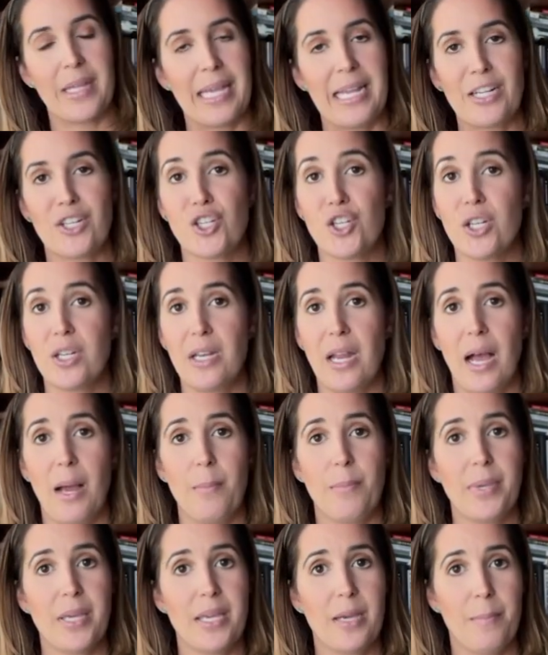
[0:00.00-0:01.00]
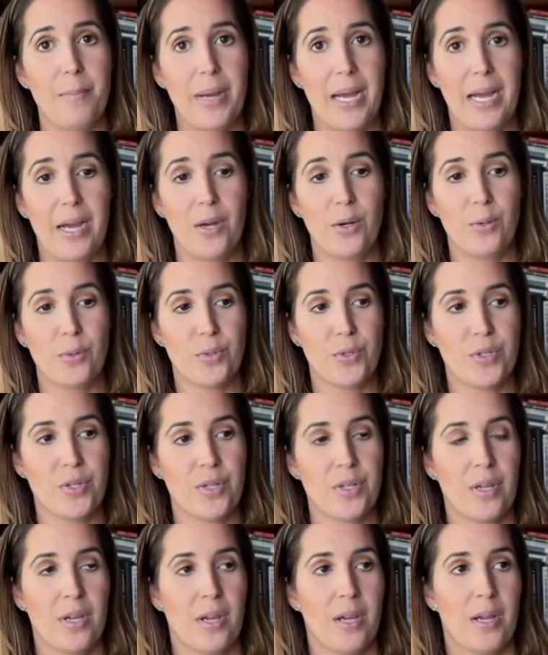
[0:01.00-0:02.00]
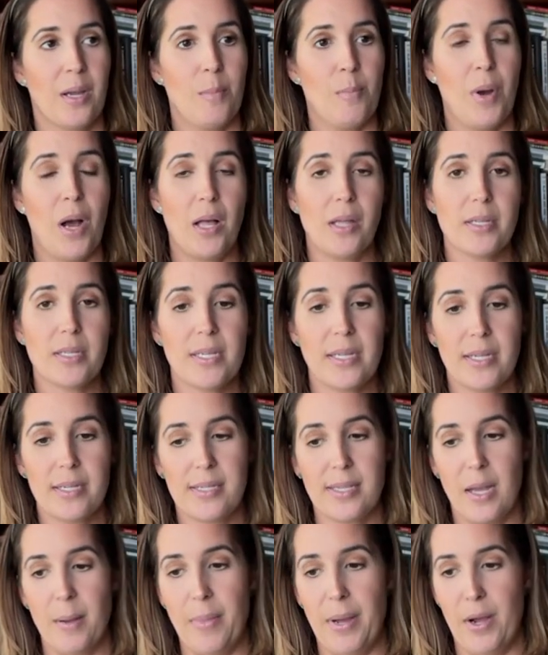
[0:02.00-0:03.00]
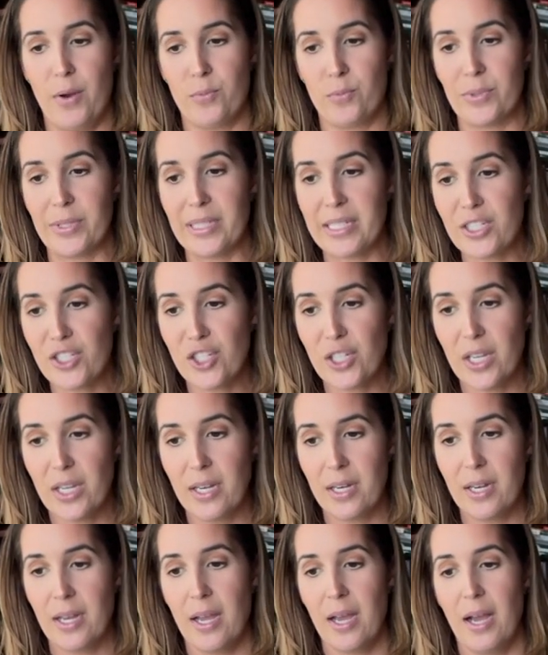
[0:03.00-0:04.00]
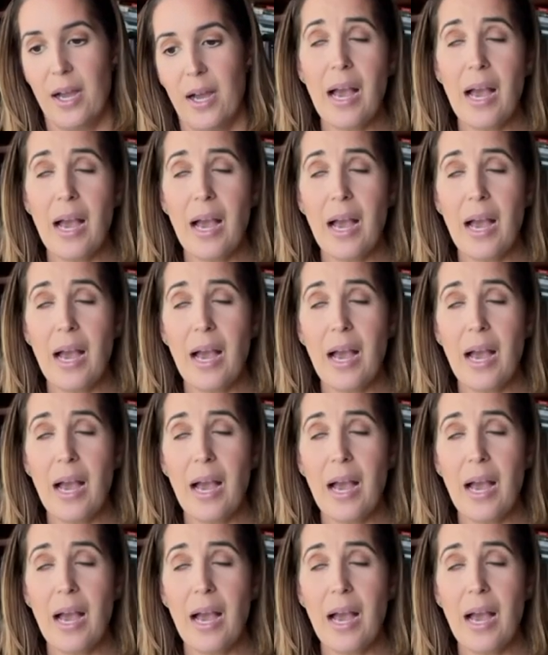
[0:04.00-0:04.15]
it should not be about politics, about religion.